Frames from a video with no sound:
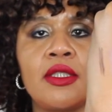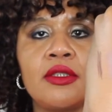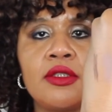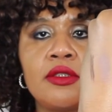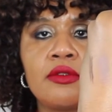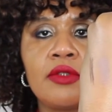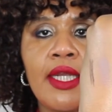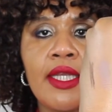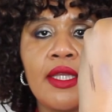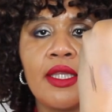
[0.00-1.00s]
It's
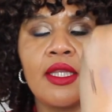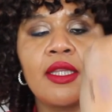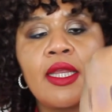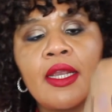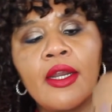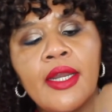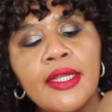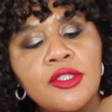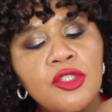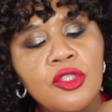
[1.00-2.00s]
right there
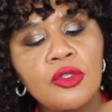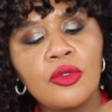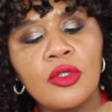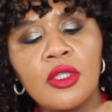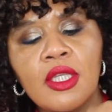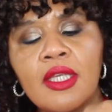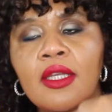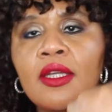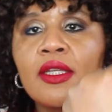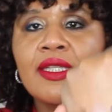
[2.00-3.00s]
next to the,
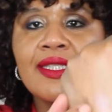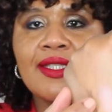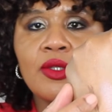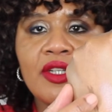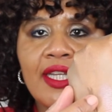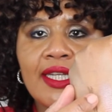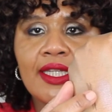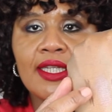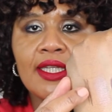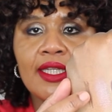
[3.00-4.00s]
sort of like
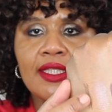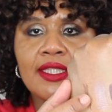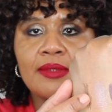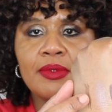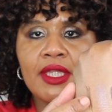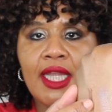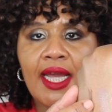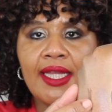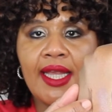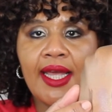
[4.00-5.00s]
a, a deep
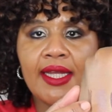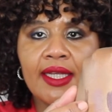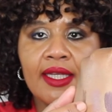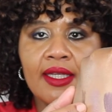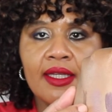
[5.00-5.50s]
lilac.